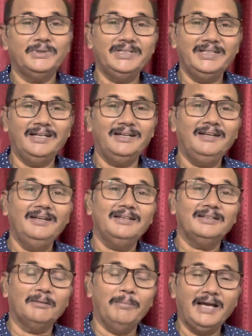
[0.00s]
here,
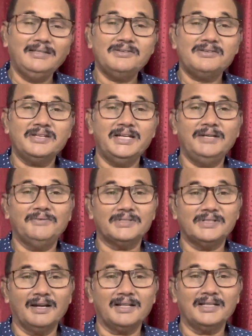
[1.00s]
the magistrate was
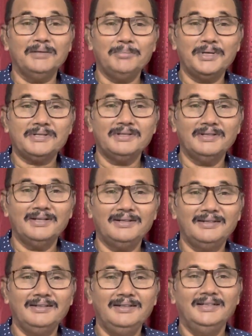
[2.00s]
under the impression
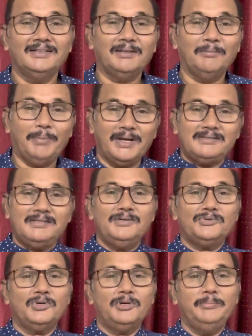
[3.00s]
that the person
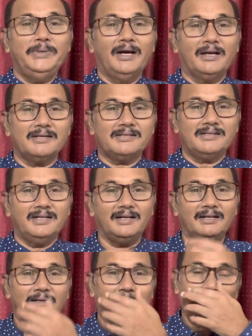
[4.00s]
should be
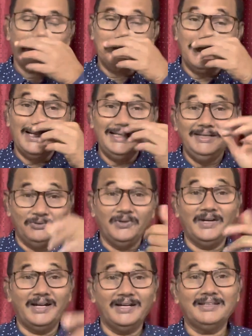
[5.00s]
arrested. Normally, we
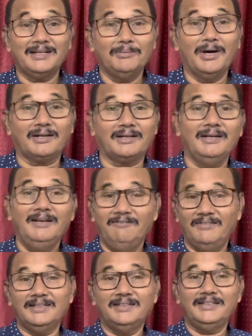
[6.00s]
will get the remark,
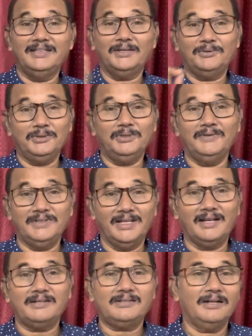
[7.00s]
whether the accused was
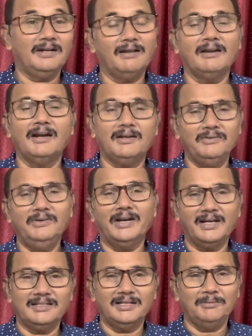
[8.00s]
arrested or not, we will
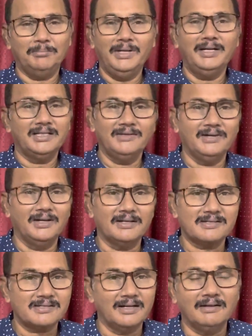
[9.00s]
write the reply and they will
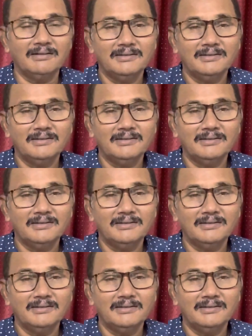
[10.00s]
understand.